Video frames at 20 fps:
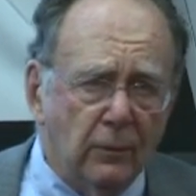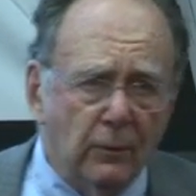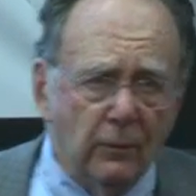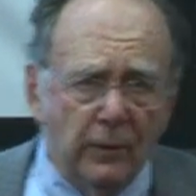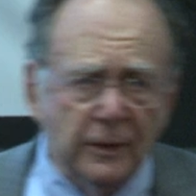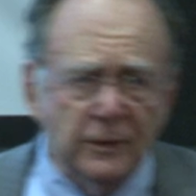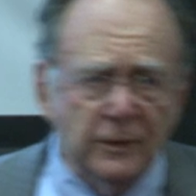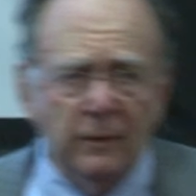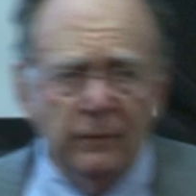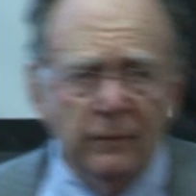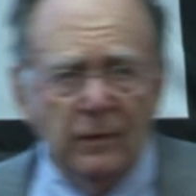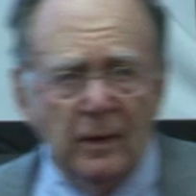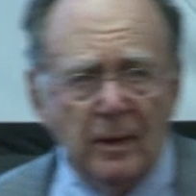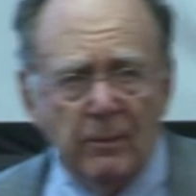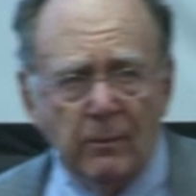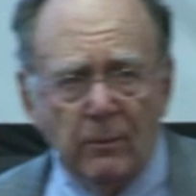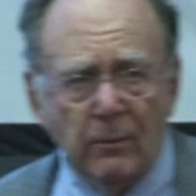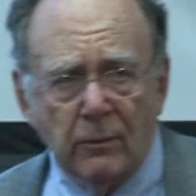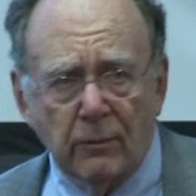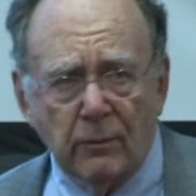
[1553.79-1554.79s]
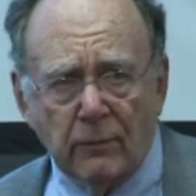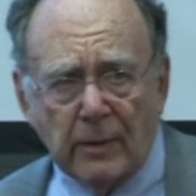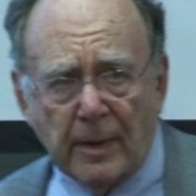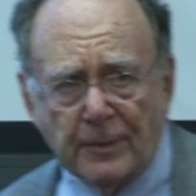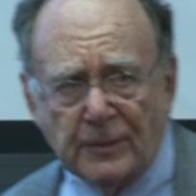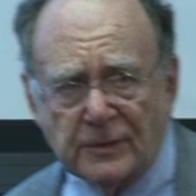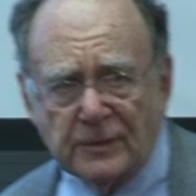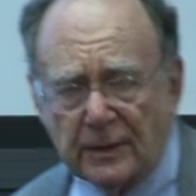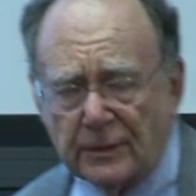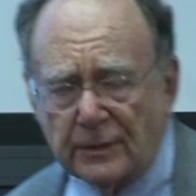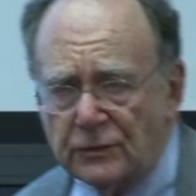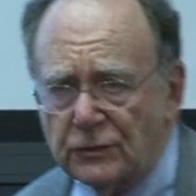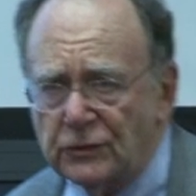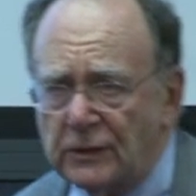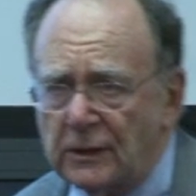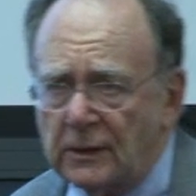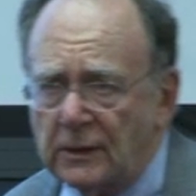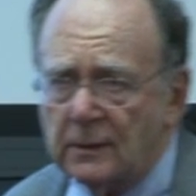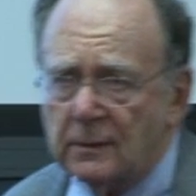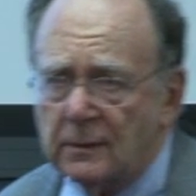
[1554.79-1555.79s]
which of them represent
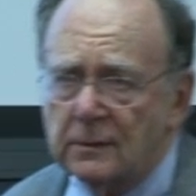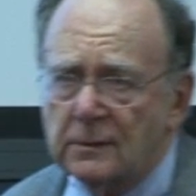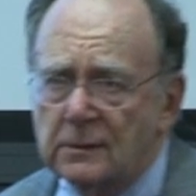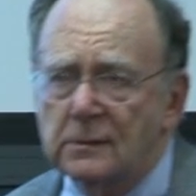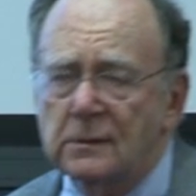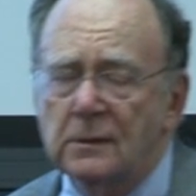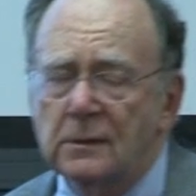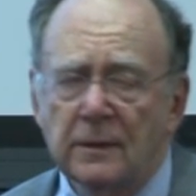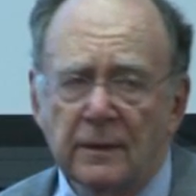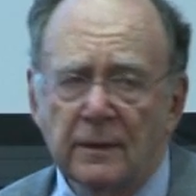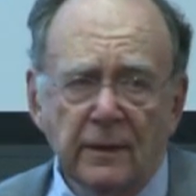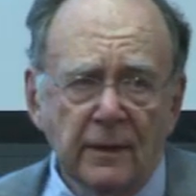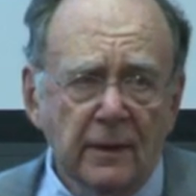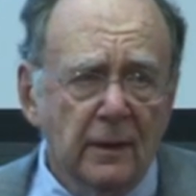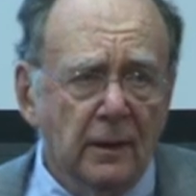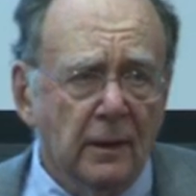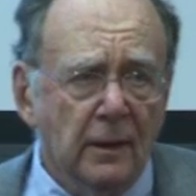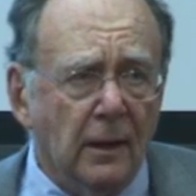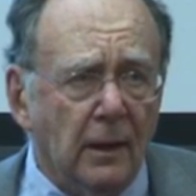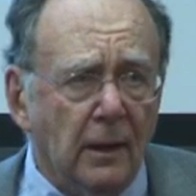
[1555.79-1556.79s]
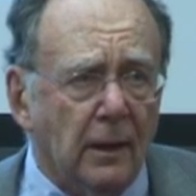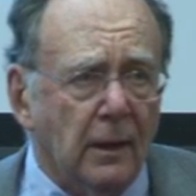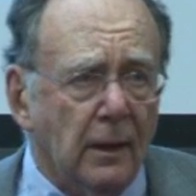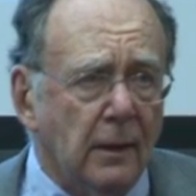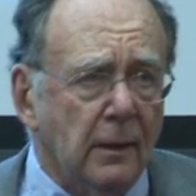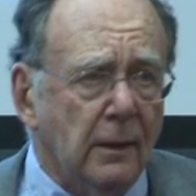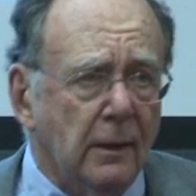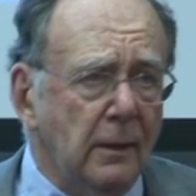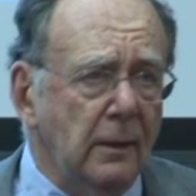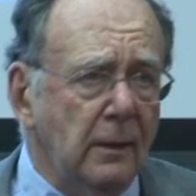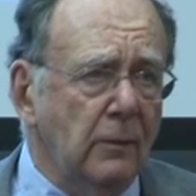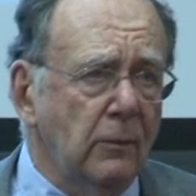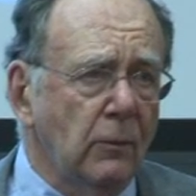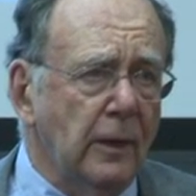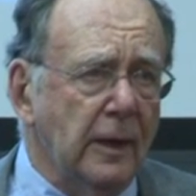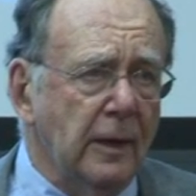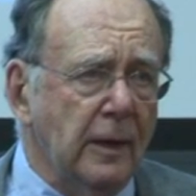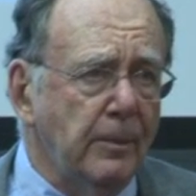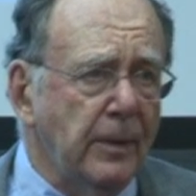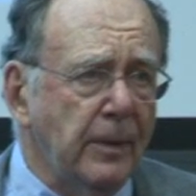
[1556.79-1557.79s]
genes, in
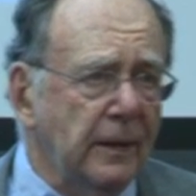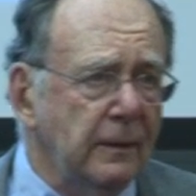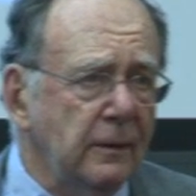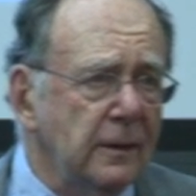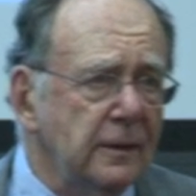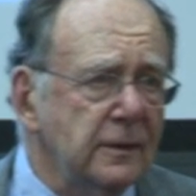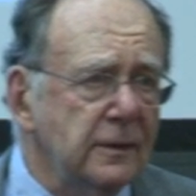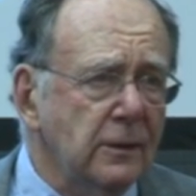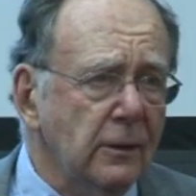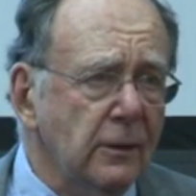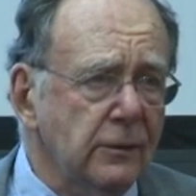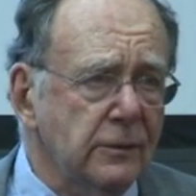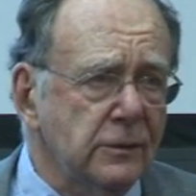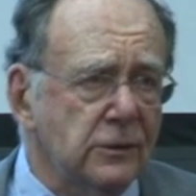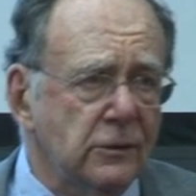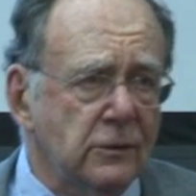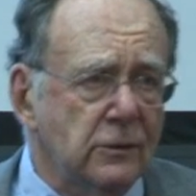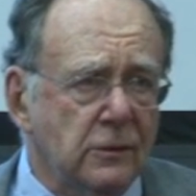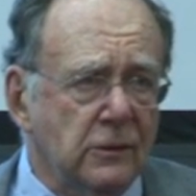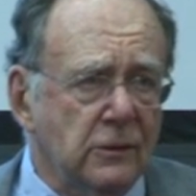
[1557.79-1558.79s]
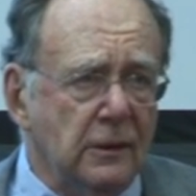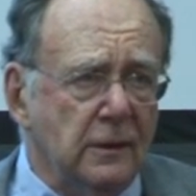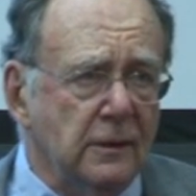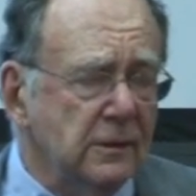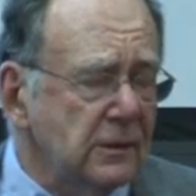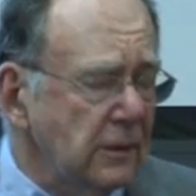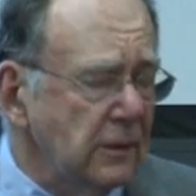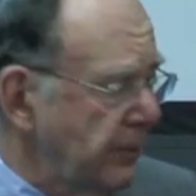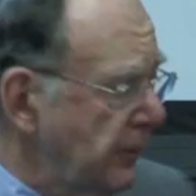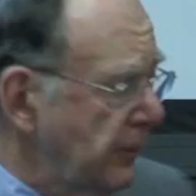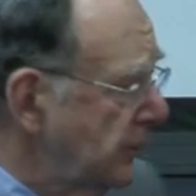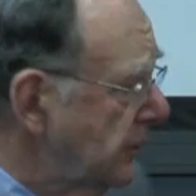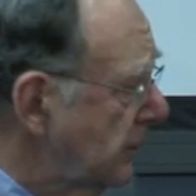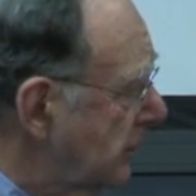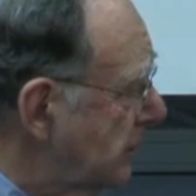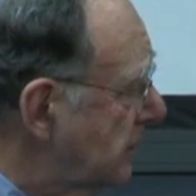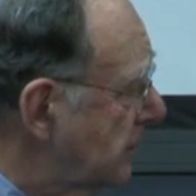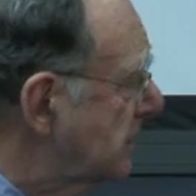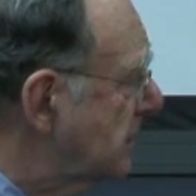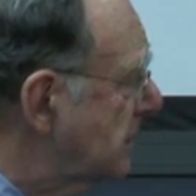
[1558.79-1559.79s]
what abundance those genes are
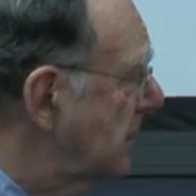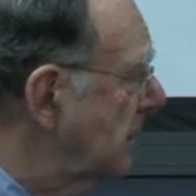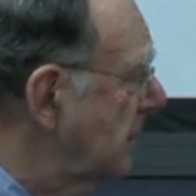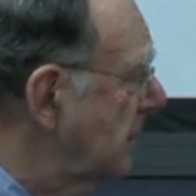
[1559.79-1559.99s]
produced,